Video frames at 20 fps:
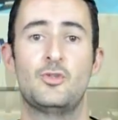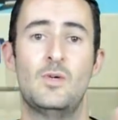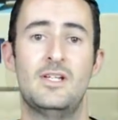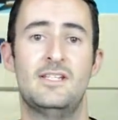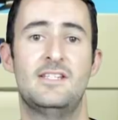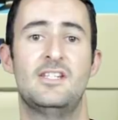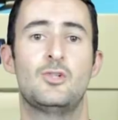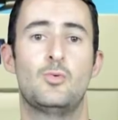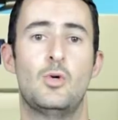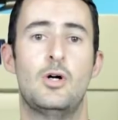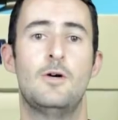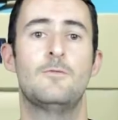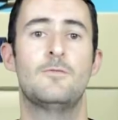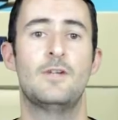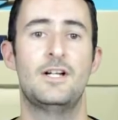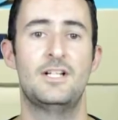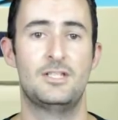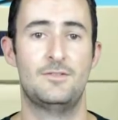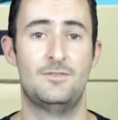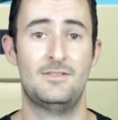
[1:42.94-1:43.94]
2012
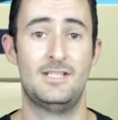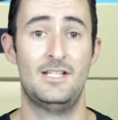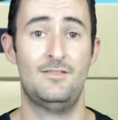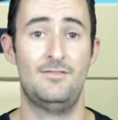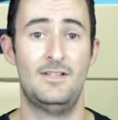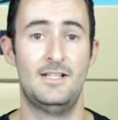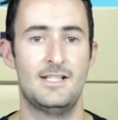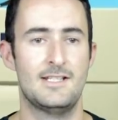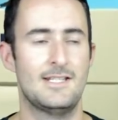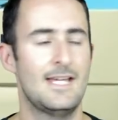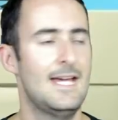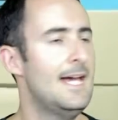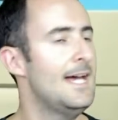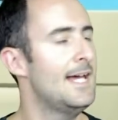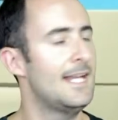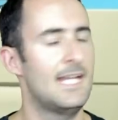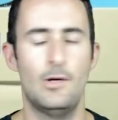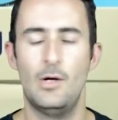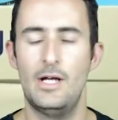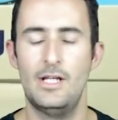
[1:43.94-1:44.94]
range of TVs.
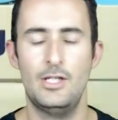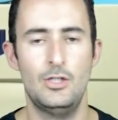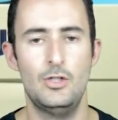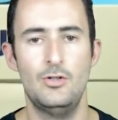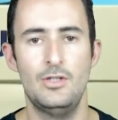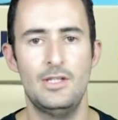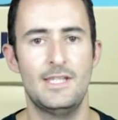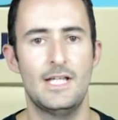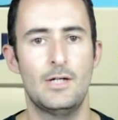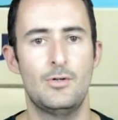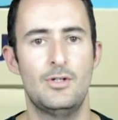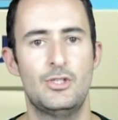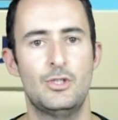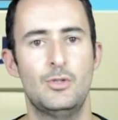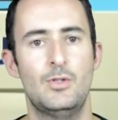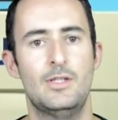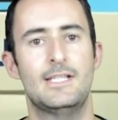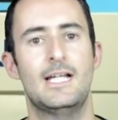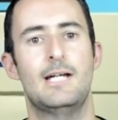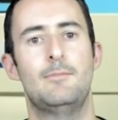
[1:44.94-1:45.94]
Now, I knew that they were
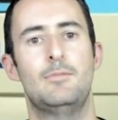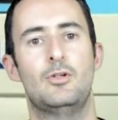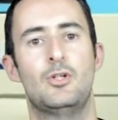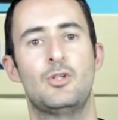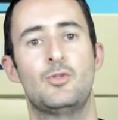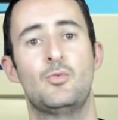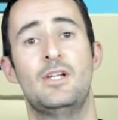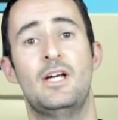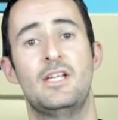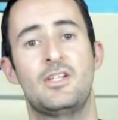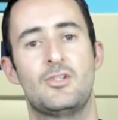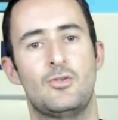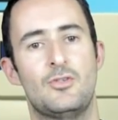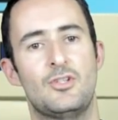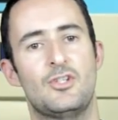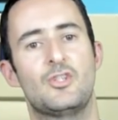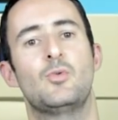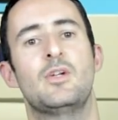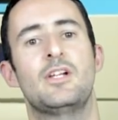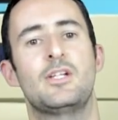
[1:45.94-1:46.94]
doing that because when I
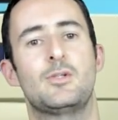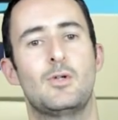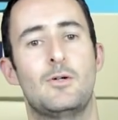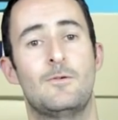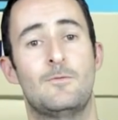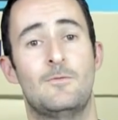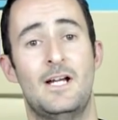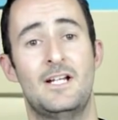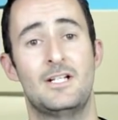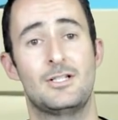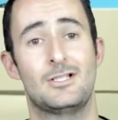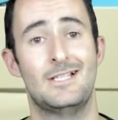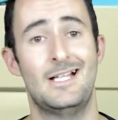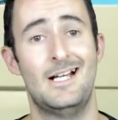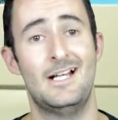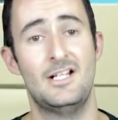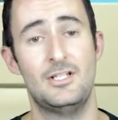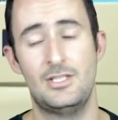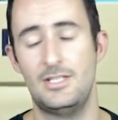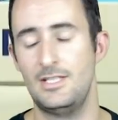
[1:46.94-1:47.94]
saw the 2012 range
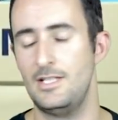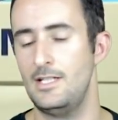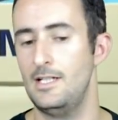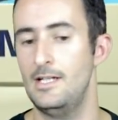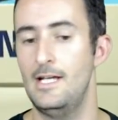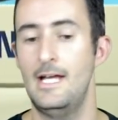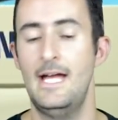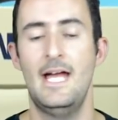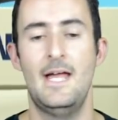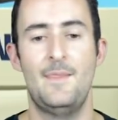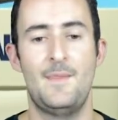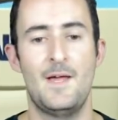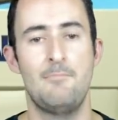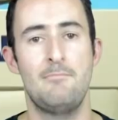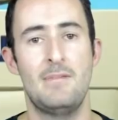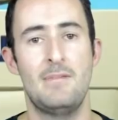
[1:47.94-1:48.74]
last year, they